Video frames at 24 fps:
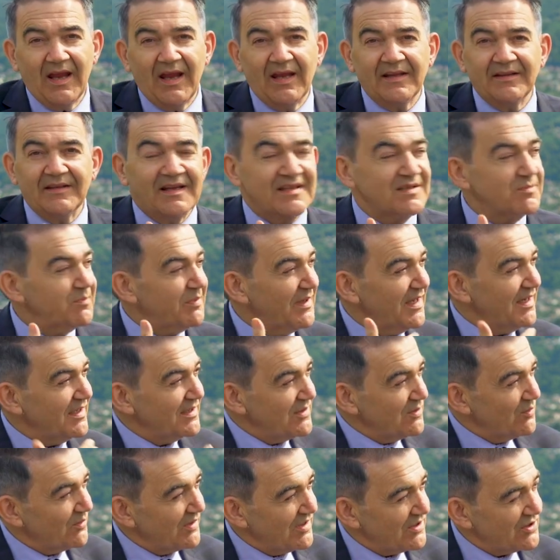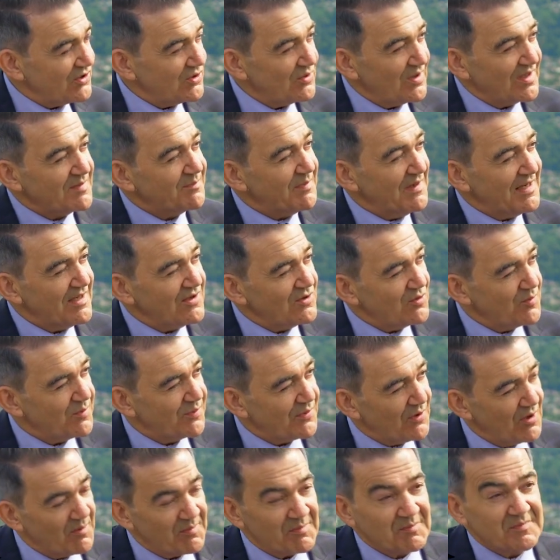and explain your issue, explain your
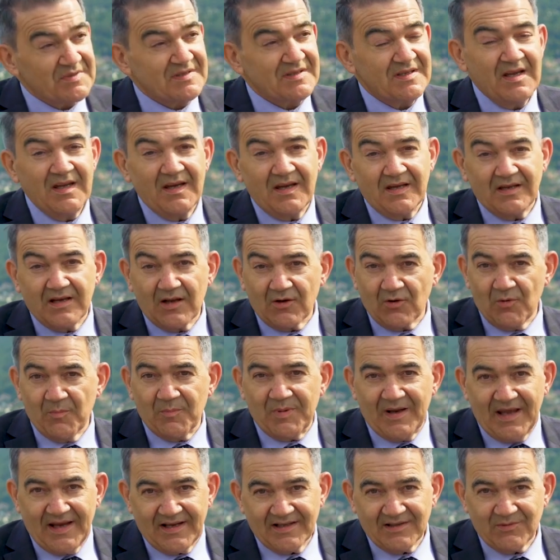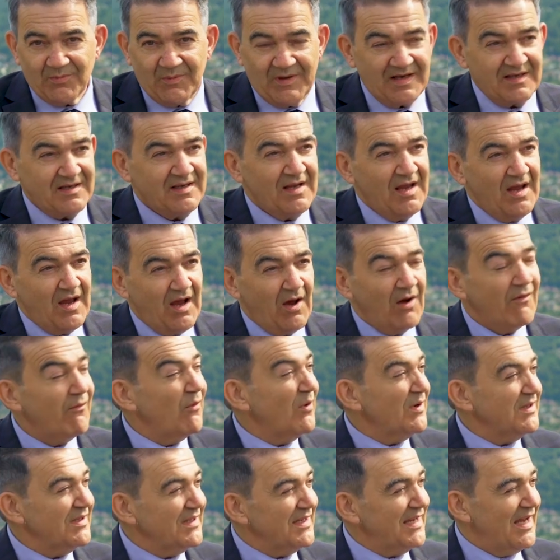problems in a compliant way,
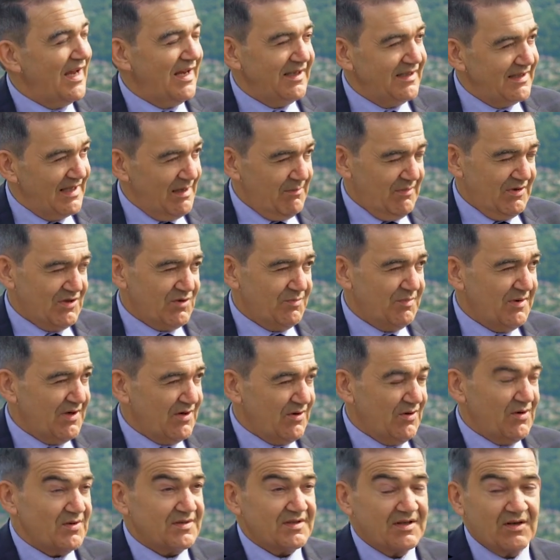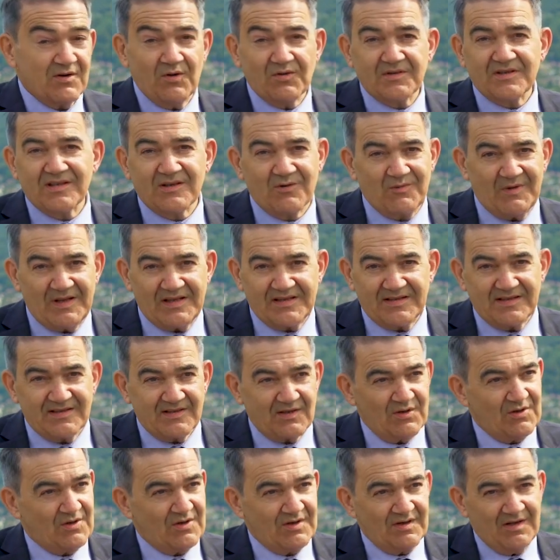avoiding any damage, because the
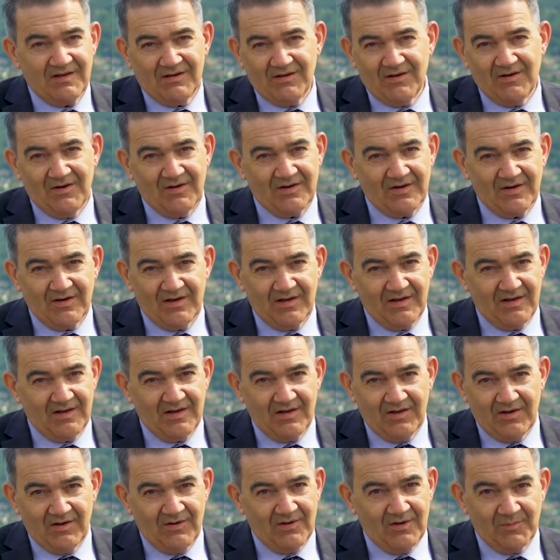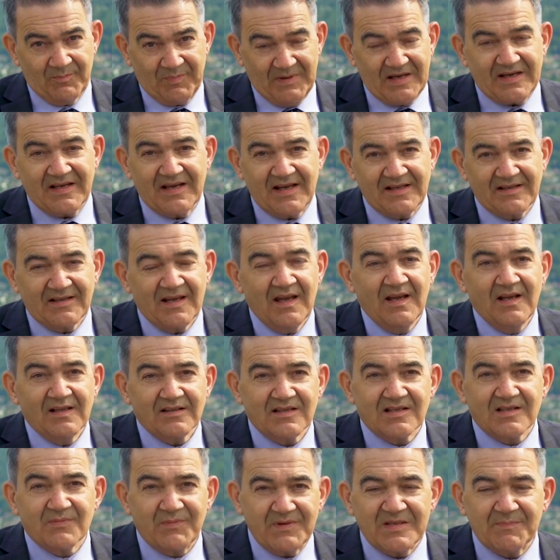consequences are big. And
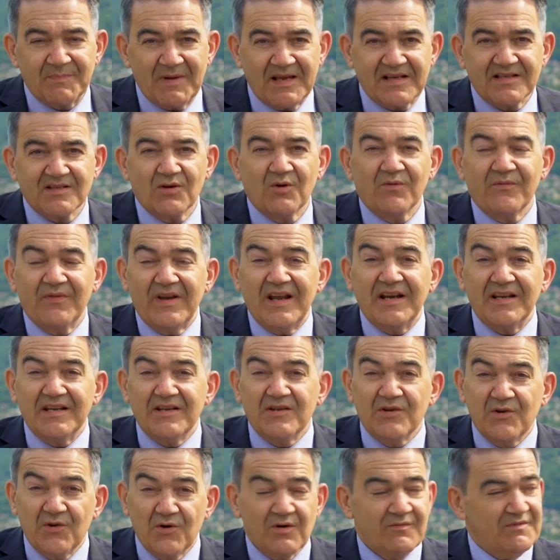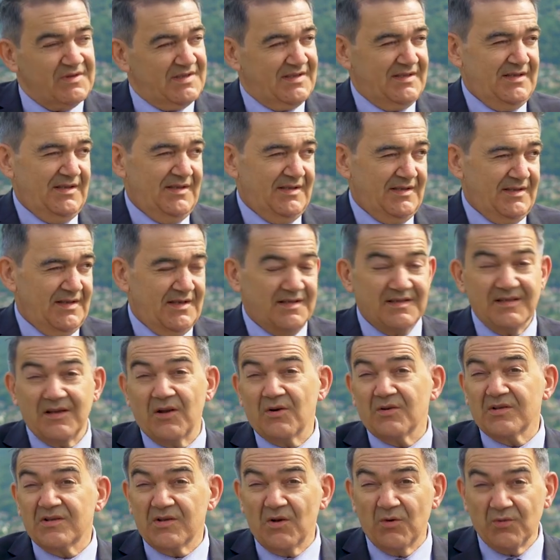the Swiss banks are very nervous these days. They
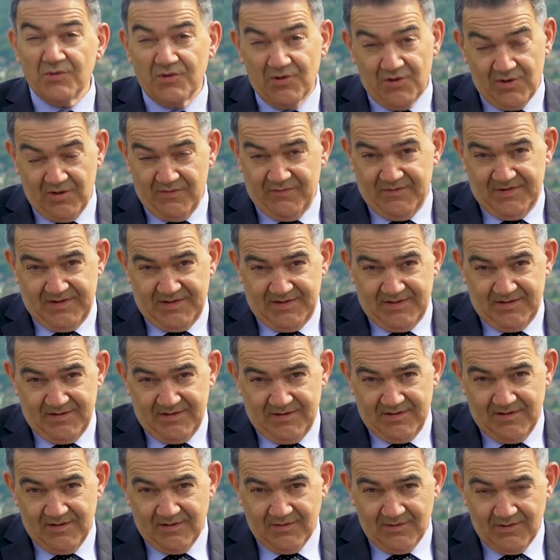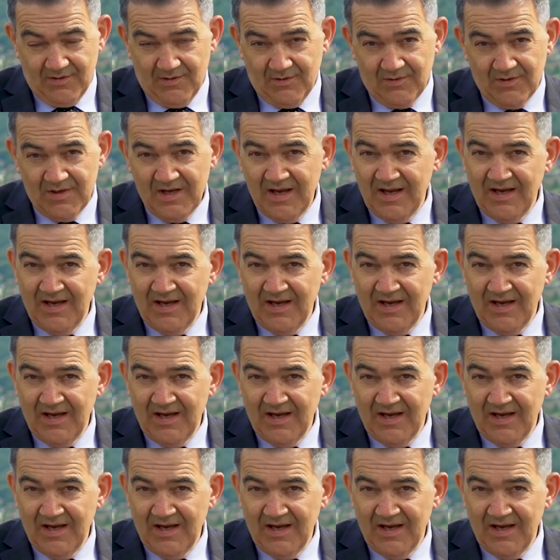are so nervous, you know,